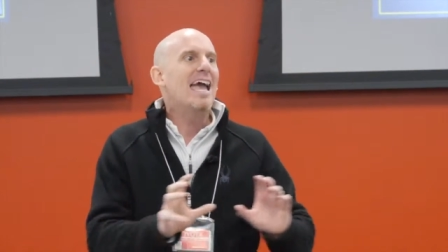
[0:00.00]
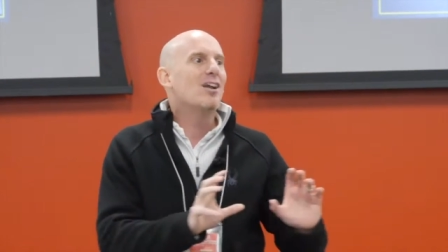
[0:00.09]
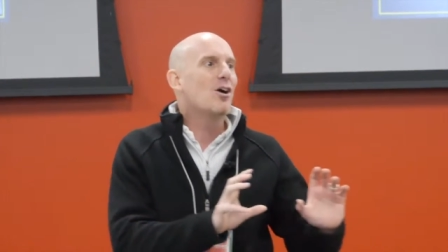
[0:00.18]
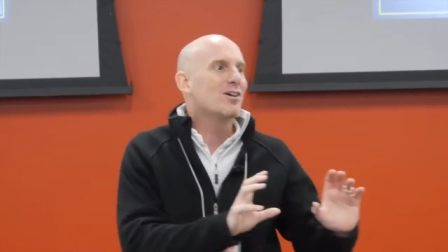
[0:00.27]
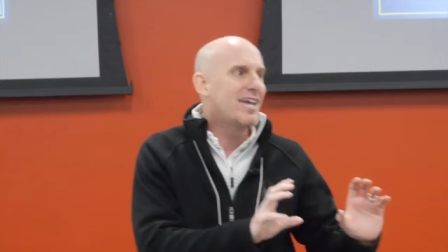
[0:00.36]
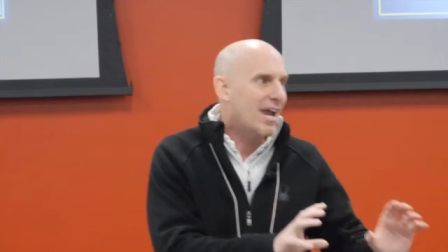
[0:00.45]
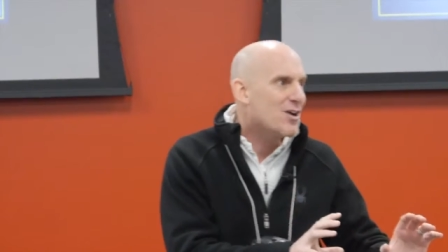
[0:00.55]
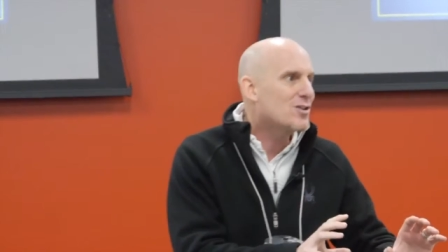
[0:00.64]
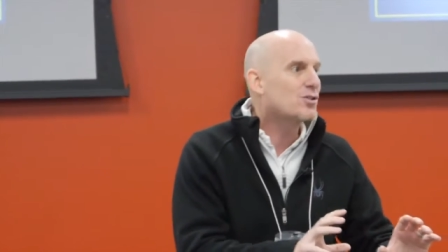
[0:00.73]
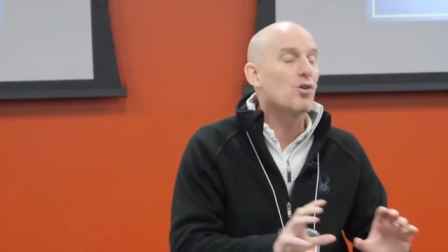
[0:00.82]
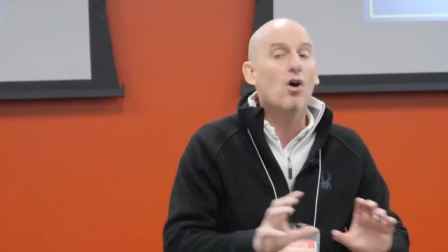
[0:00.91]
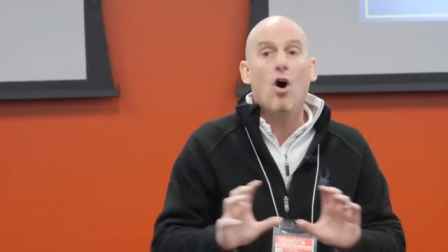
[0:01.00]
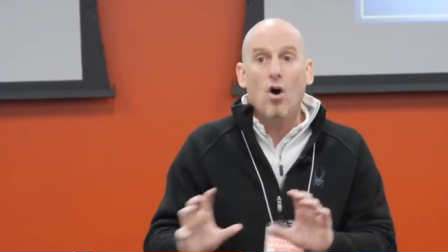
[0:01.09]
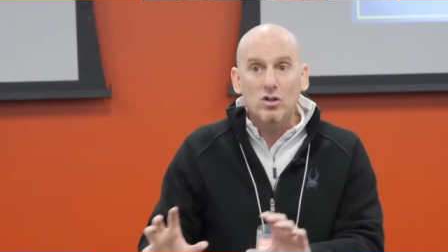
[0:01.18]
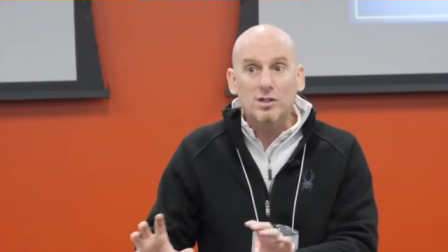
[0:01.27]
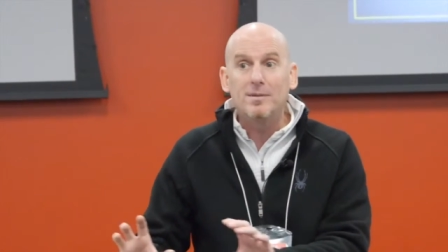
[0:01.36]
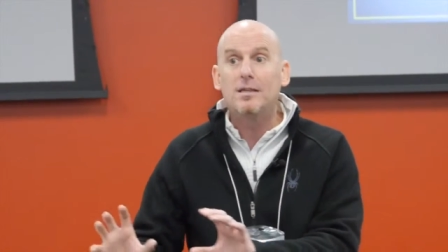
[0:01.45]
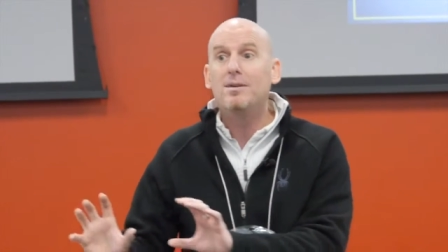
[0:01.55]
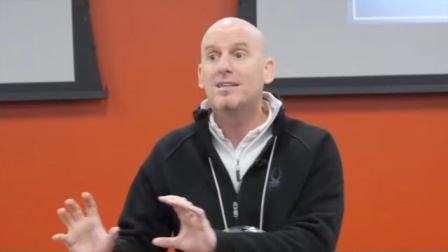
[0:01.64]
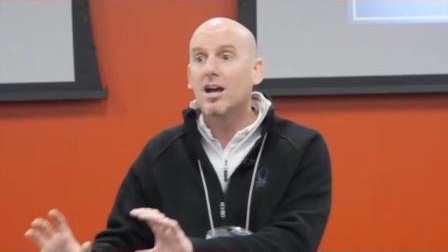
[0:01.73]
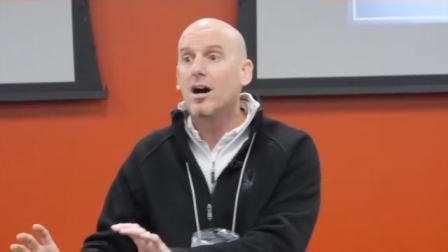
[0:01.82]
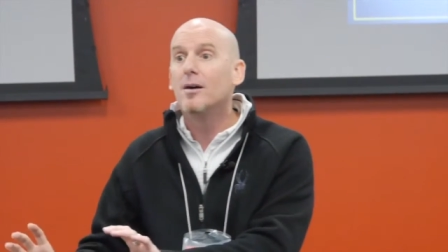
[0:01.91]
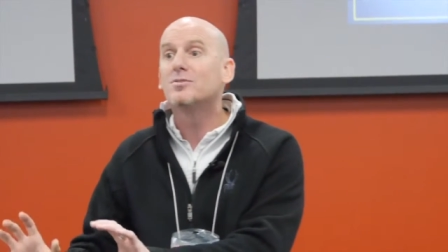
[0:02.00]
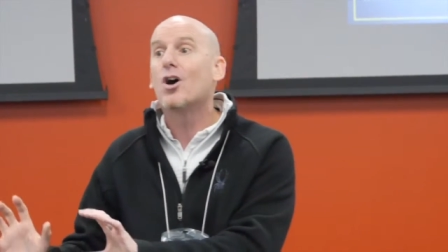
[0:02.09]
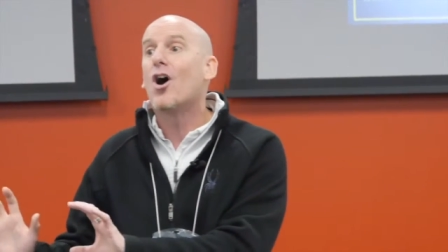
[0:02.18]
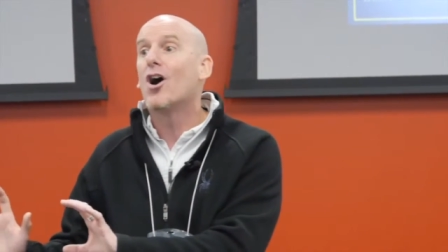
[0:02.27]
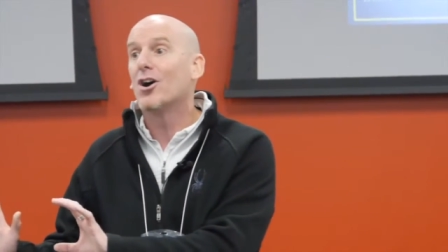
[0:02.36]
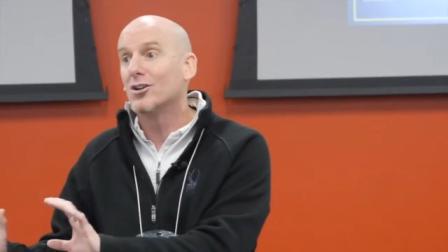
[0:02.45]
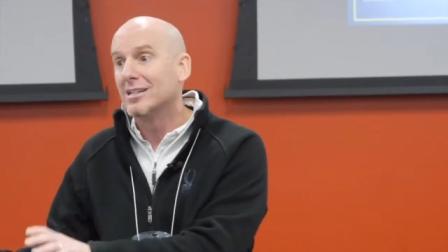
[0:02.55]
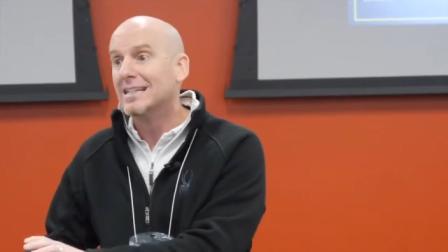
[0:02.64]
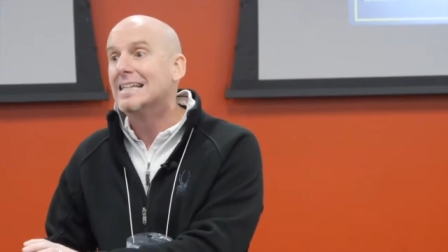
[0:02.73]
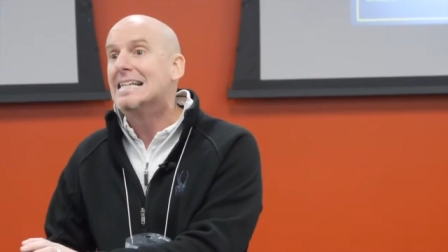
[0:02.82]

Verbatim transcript: And our character ultimately becomes our